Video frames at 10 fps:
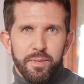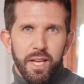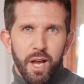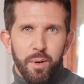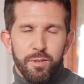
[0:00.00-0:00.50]

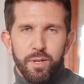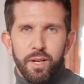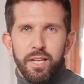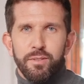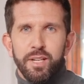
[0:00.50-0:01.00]

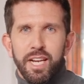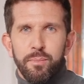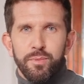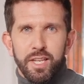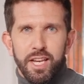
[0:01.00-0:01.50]
However, if
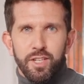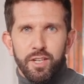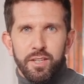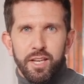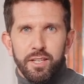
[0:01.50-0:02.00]

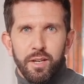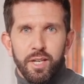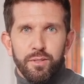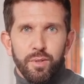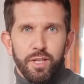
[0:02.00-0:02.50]
gamification doesn't
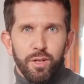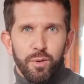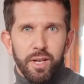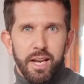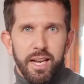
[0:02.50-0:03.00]
click for you,